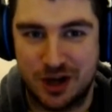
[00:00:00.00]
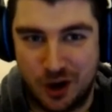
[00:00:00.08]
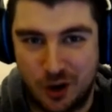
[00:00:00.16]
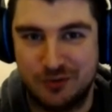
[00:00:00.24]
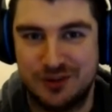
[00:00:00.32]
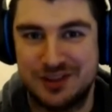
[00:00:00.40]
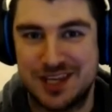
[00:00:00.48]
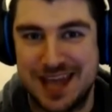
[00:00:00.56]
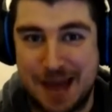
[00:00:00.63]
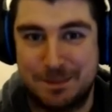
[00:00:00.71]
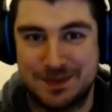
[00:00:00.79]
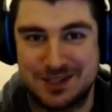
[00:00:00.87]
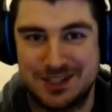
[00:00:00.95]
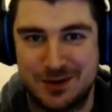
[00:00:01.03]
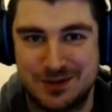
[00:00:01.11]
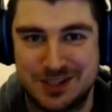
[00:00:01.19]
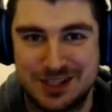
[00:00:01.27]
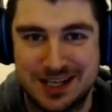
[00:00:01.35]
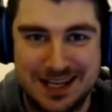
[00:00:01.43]
of the
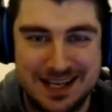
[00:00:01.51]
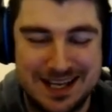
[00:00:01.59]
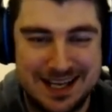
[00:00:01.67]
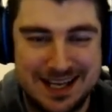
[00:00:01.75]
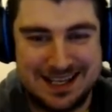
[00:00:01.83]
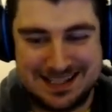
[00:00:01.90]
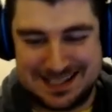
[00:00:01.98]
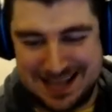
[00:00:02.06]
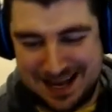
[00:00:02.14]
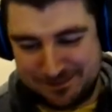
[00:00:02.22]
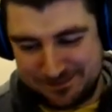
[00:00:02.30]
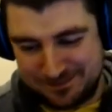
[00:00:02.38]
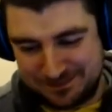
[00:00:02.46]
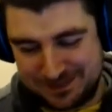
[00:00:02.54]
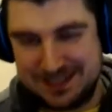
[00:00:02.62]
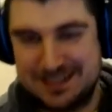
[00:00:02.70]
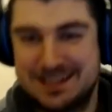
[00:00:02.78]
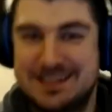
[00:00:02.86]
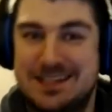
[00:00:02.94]
episodes. So
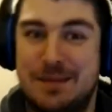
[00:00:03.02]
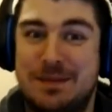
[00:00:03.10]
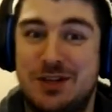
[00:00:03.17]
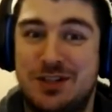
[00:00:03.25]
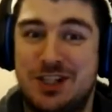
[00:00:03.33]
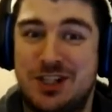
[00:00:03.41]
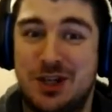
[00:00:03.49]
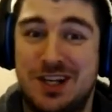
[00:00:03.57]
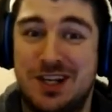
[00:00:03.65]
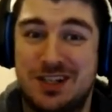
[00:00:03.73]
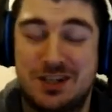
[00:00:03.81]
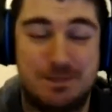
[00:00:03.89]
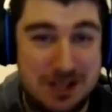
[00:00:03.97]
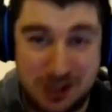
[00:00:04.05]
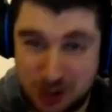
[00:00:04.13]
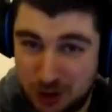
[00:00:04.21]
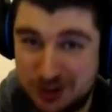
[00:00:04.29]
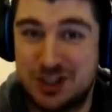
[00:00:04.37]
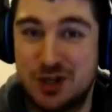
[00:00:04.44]
so be sure to tune in. Be
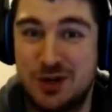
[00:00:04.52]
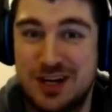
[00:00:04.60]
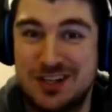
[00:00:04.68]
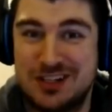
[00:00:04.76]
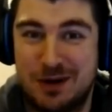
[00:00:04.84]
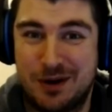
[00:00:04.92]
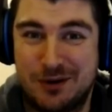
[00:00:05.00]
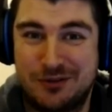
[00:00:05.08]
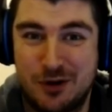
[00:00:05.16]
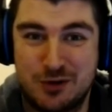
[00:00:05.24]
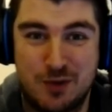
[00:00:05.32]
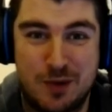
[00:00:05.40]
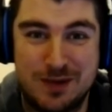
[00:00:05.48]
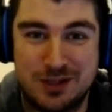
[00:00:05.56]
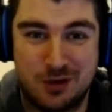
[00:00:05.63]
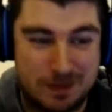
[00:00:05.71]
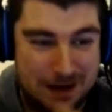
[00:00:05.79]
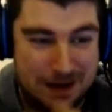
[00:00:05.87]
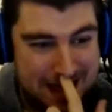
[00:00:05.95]
sure to tune in tomorrow, folks, where we
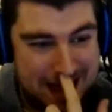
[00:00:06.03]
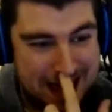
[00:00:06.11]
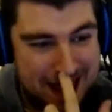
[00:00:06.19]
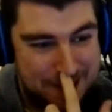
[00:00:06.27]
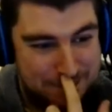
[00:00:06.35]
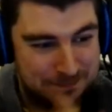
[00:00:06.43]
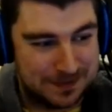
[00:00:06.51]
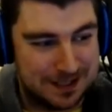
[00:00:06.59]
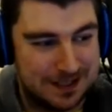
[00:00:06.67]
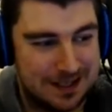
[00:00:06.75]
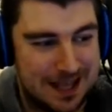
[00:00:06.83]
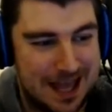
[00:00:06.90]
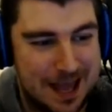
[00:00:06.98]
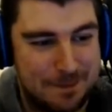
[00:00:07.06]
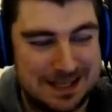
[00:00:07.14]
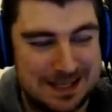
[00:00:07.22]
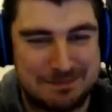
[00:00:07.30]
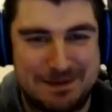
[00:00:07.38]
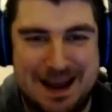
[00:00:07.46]
talk about uh, uh,
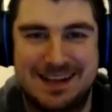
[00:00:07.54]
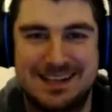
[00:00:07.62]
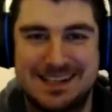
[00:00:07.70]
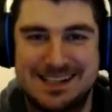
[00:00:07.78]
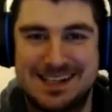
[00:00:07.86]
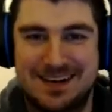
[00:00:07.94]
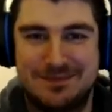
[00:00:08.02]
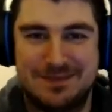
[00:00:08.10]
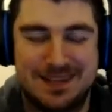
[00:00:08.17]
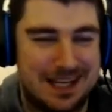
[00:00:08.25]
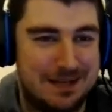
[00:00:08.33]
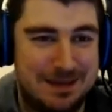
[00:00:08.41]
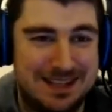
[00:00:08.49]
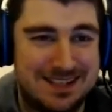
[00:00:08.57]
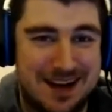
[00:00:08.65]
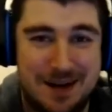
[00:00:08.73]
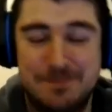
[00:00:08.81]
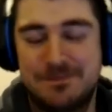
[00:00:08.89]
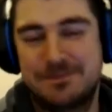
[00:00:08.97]
Peter Pan. So in the
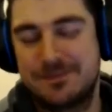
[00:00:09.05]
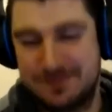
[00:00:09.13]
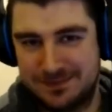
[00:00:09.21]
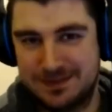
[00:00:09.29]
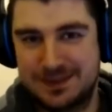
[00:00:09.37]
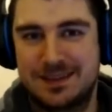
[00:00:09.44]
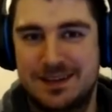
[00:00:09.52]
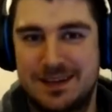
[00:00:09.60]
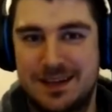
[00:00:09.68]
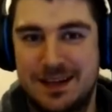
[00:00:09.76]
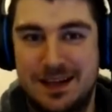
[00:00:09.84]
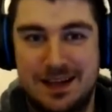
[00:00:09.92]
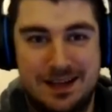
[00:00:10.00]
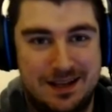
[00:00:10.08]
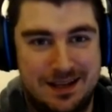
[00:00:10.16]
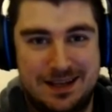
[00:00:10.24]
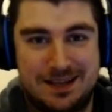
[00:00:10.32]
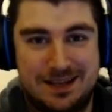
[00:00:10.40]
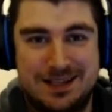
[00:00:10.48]
meantime,
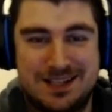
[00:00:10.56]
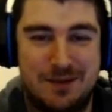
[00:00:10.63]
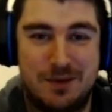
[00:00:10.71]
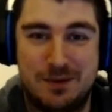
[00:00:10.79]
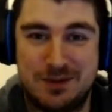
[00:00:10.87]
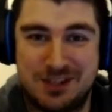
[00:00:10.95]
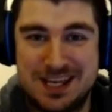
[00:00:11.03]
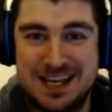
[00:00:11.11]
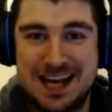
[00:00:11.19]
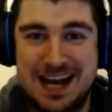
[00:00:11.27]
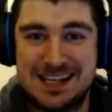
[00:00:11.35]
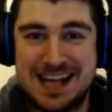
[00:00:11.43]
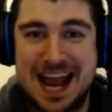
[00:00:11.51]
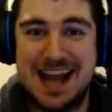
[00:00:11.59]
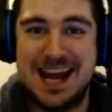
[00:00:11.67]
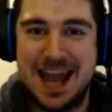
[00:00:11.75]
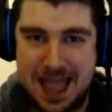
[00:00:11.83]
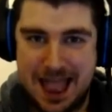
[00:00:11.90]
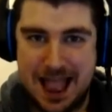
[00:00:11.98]
in the meantime, we will see you guys
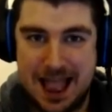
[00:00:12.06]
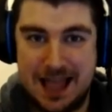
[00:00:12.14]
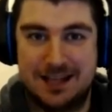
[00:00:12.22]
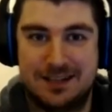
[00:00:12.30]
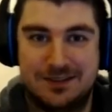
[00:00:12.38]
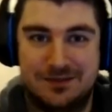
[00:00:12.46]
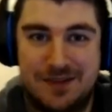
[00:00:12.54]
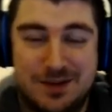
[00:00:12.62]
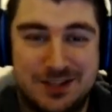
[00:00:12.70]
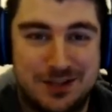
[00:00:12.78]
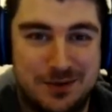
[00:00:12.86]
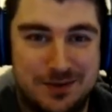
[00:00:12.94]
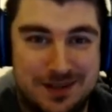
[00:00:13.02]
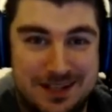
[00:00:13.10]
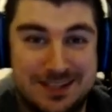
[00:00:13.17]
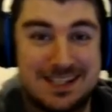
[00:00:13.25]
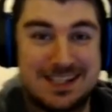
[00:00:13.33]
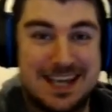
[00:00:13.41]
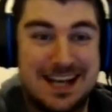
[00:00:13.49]
again very soon.
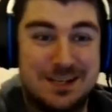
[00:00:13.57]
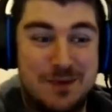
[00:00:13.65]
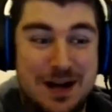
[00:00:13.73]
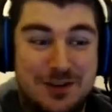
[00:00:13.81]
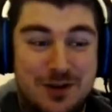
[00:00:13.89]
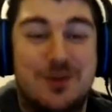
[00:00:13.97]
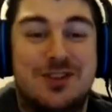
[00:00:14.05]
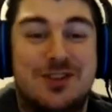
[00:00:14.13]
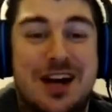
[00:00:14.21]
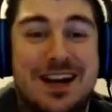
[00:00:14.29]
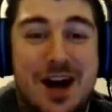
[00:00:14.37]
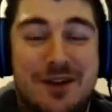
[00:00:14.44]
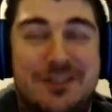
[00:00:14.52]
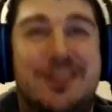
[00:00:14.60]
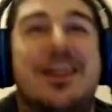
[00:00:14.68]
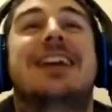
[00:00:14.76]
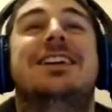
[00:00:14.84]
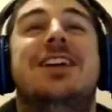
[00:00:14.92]
This is Kenzie Retro signing off. Thank